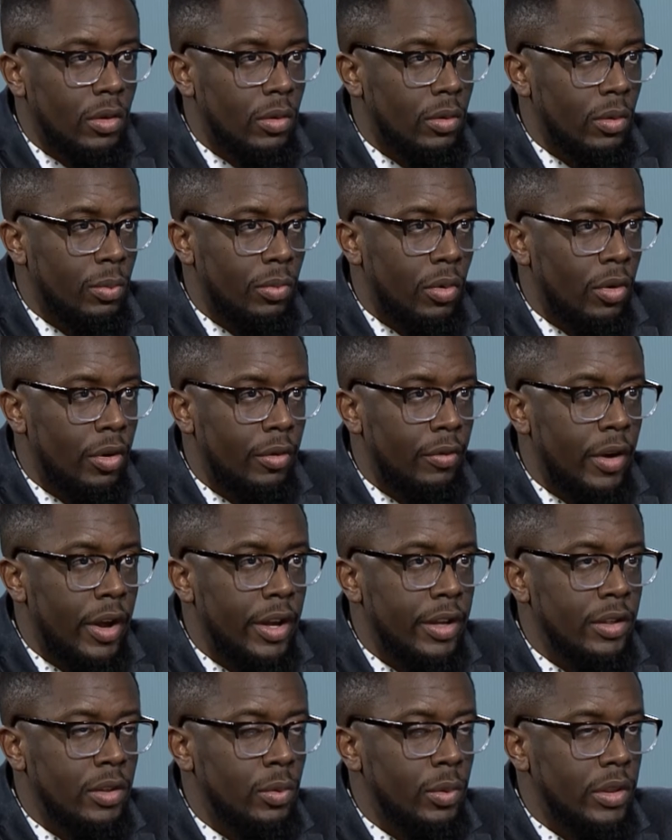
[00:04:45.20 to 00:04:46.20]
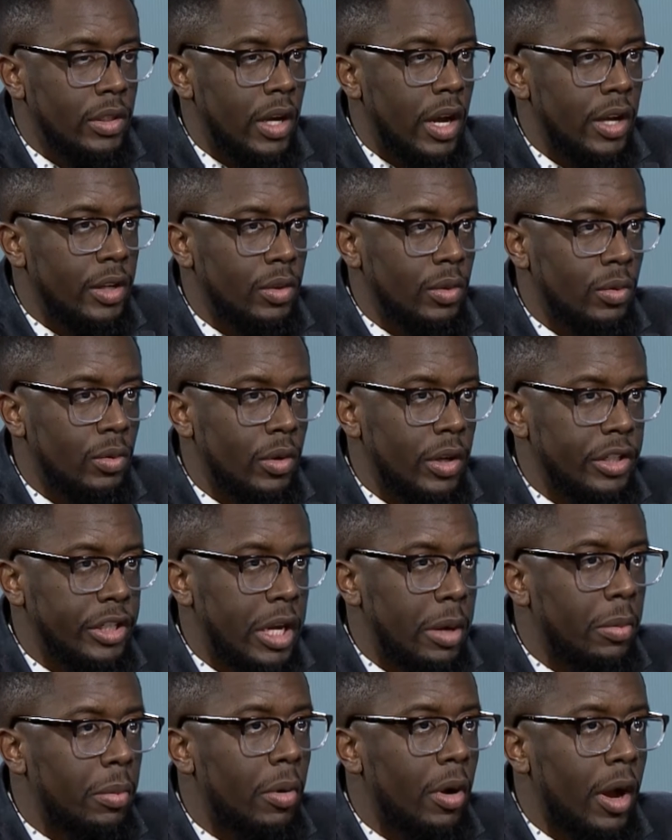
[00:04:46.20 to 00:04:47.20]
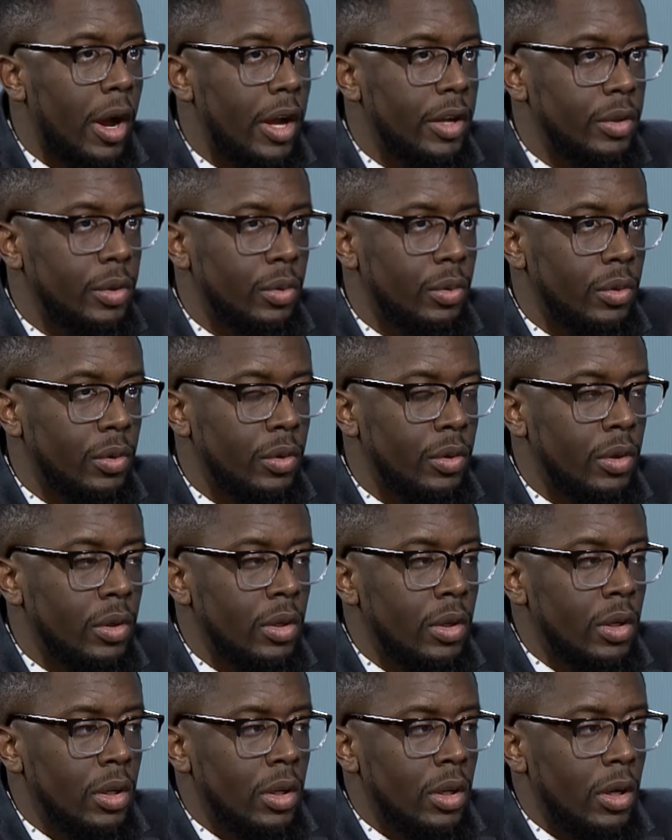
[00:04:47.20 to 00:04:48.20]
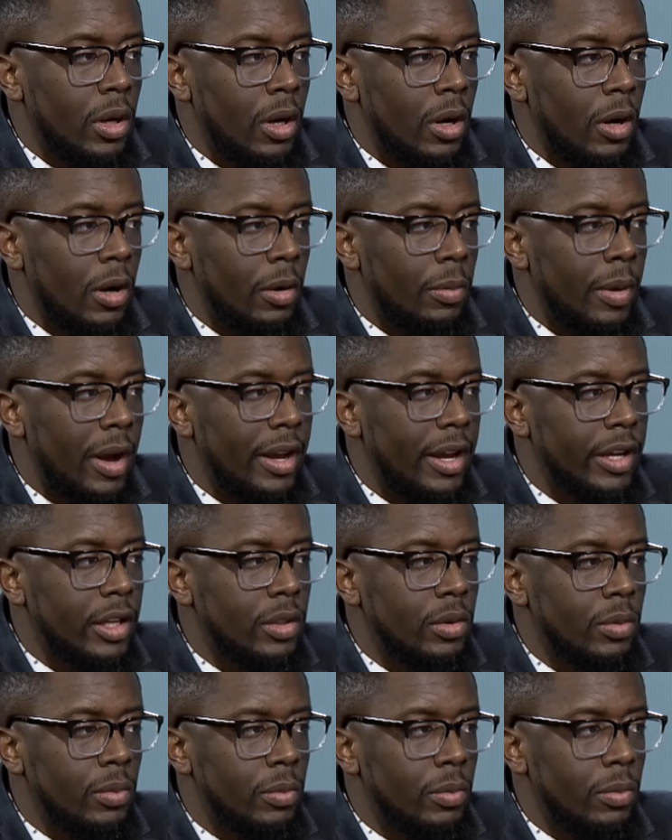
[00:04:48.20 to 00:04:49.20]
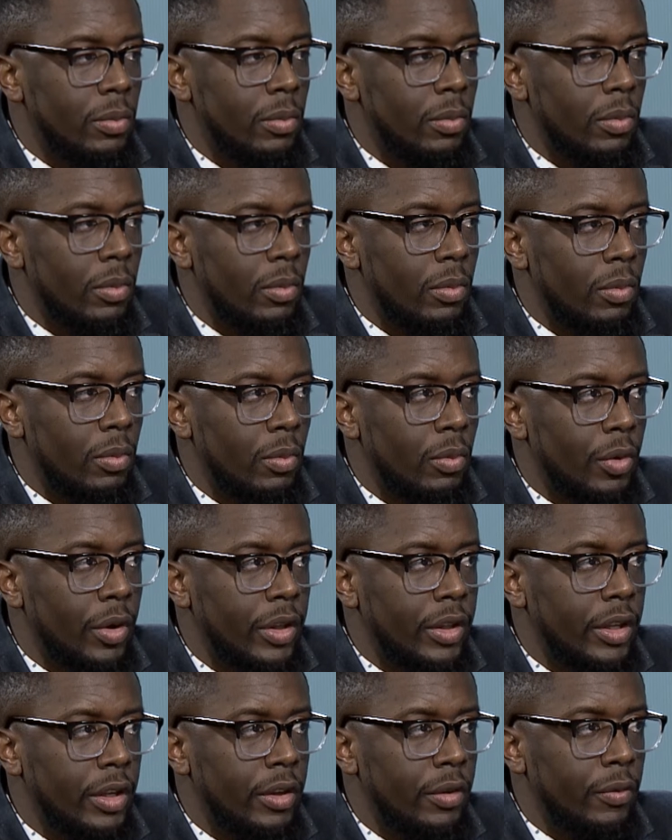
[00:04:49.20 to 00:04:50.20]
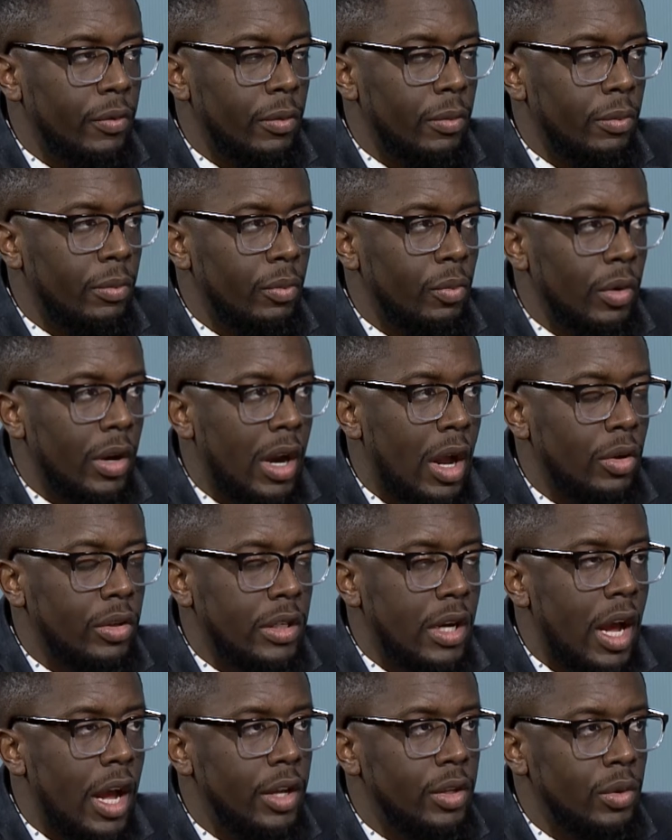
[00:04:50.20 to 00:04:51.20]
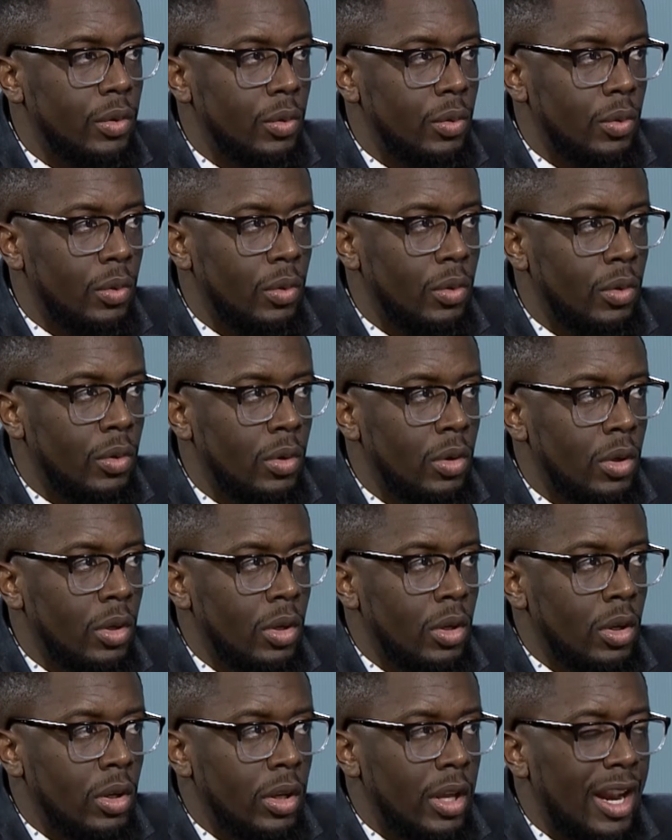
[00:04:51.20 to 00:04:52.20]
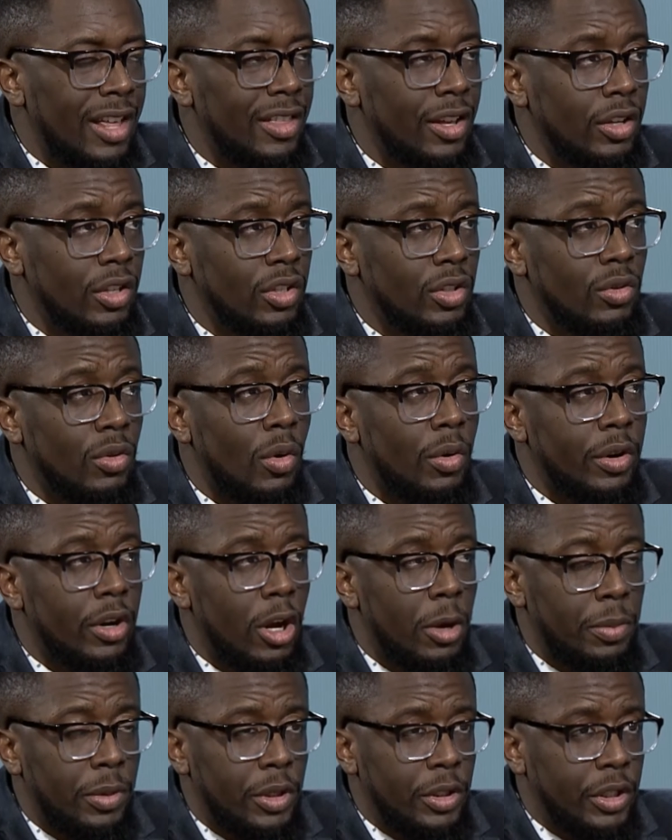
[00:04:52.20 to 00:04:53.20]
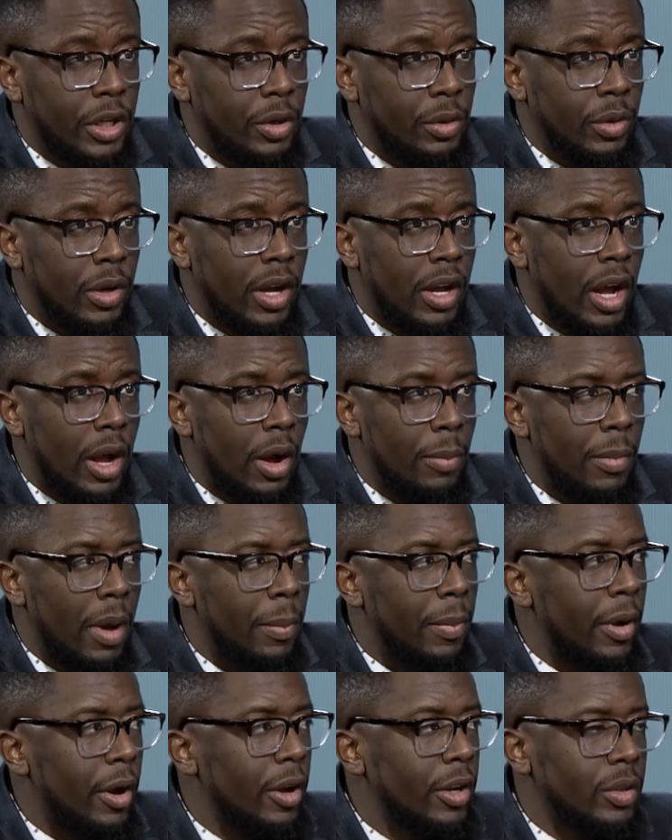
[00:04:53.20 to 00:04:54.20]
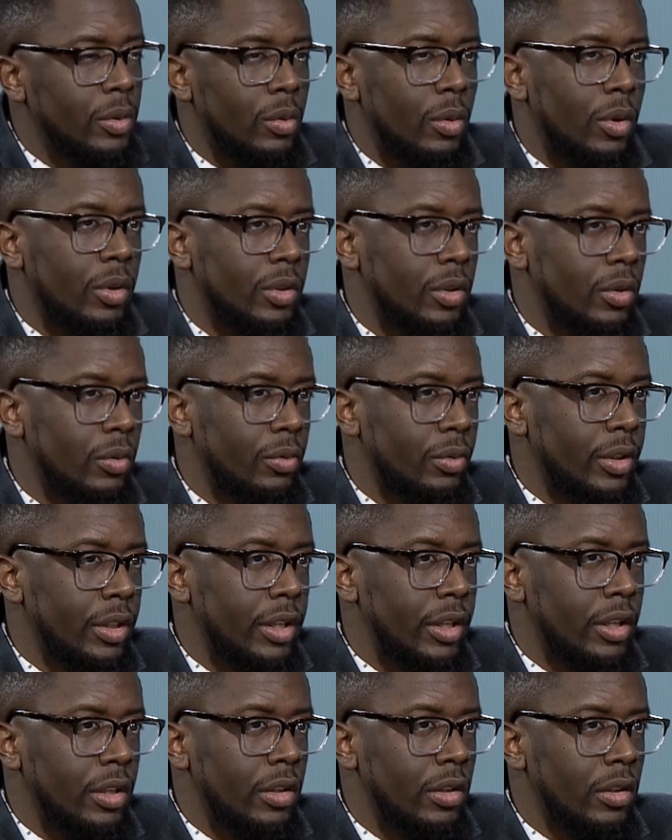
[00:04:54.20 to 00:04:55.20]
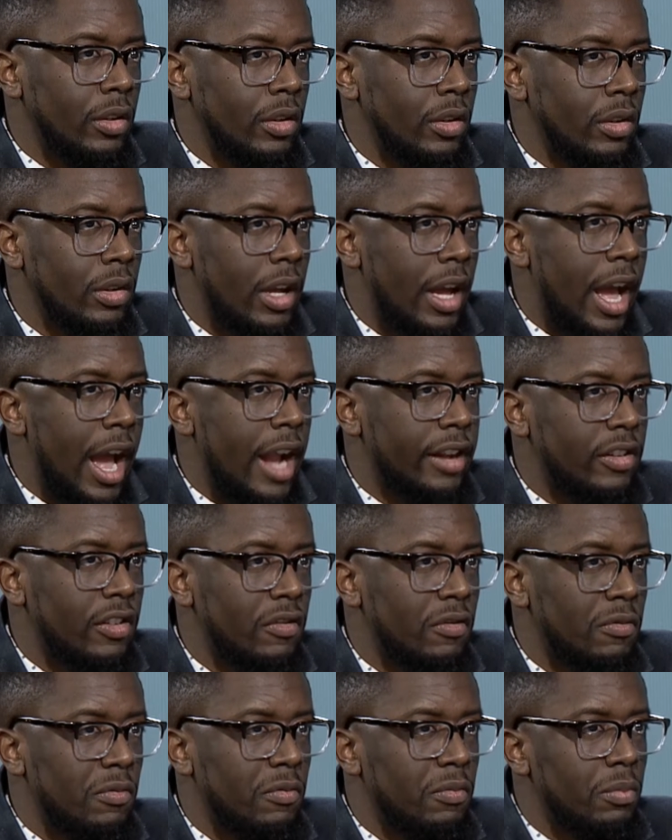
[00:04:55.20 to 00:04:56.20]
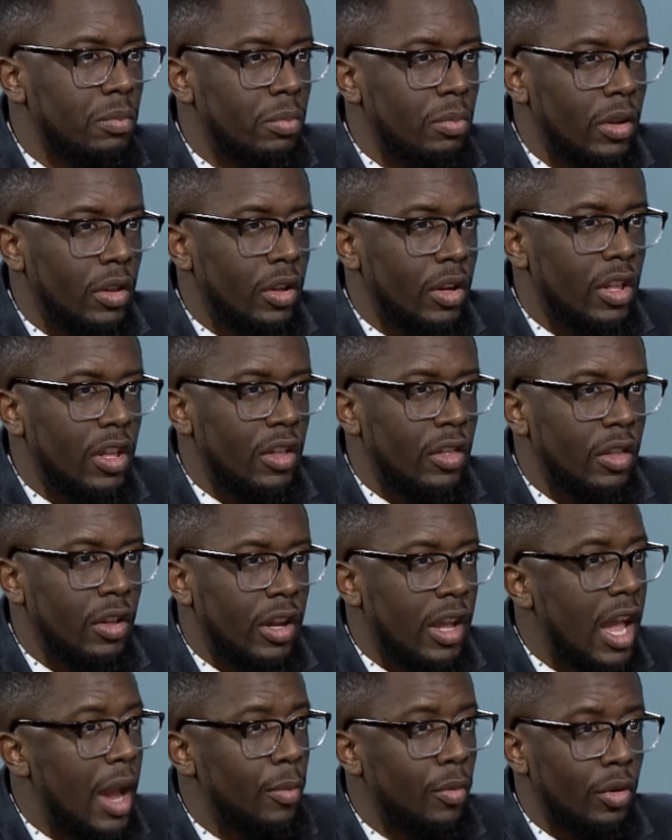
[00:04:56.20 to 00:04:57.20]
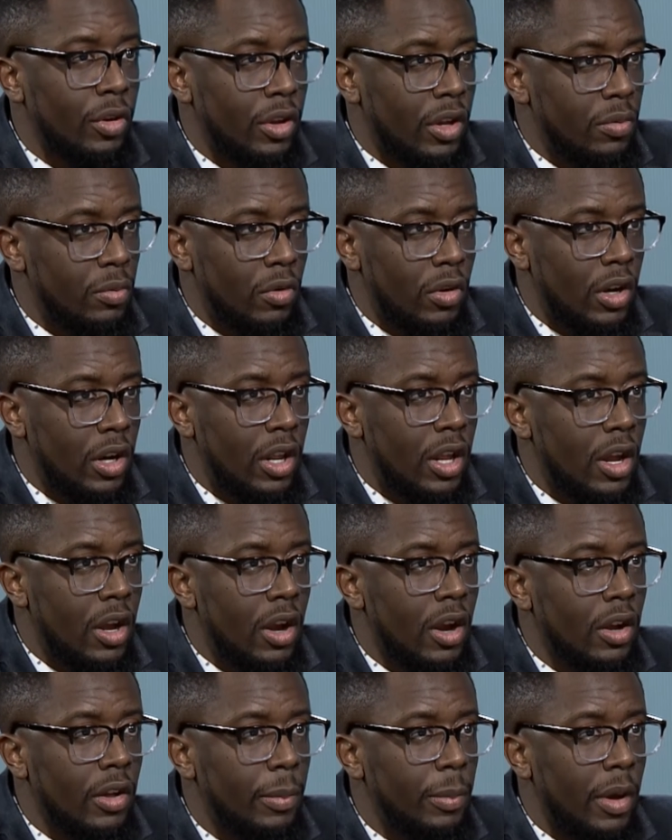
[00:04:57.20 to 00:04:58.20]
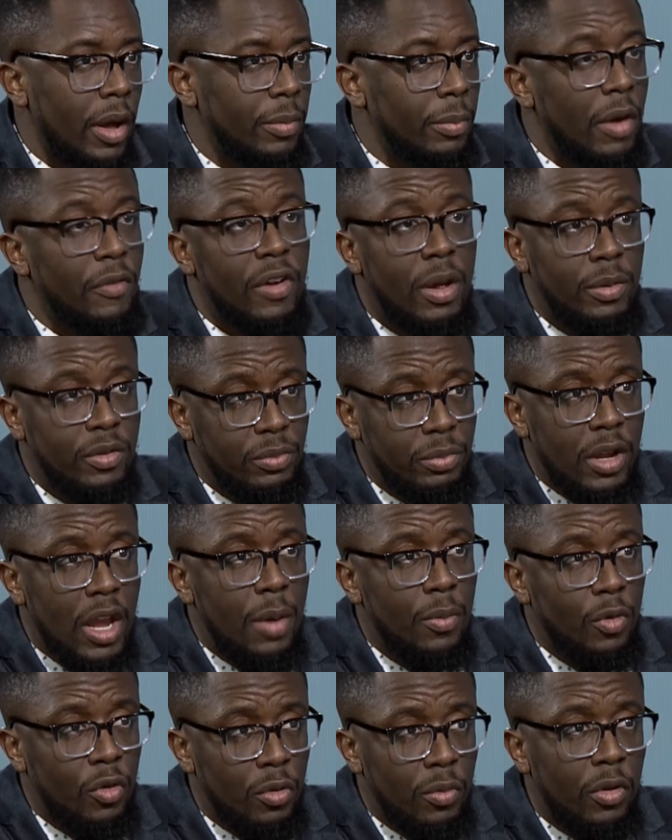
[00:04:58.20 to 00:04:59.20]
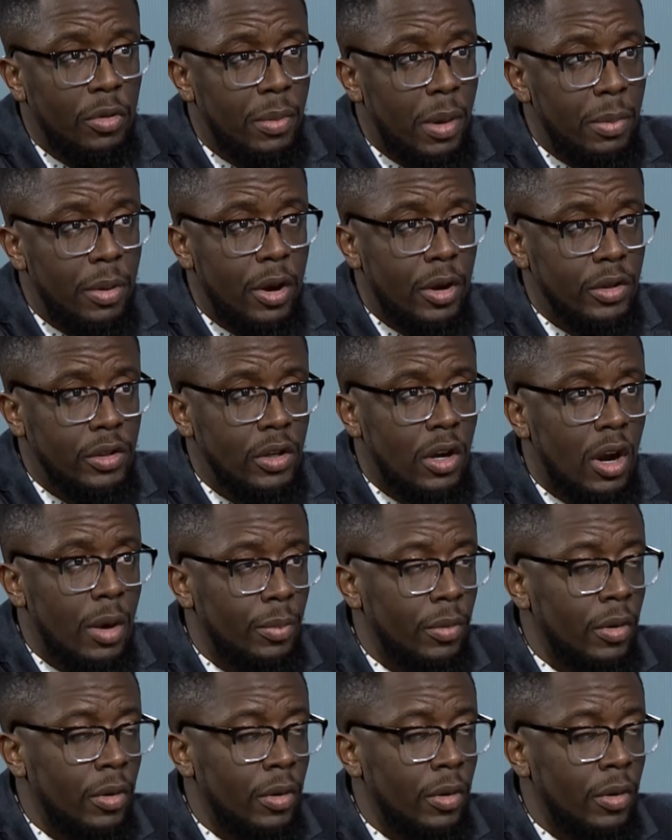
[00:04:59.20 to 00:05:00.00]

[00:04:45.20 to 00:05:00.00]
born and raised, went to high school at Champ Park High School. I guess really from when I was in high school, and I think just growing up in general, my parents are also really active in the Cameroonian community here. My family's from Cameroon, both my parents are.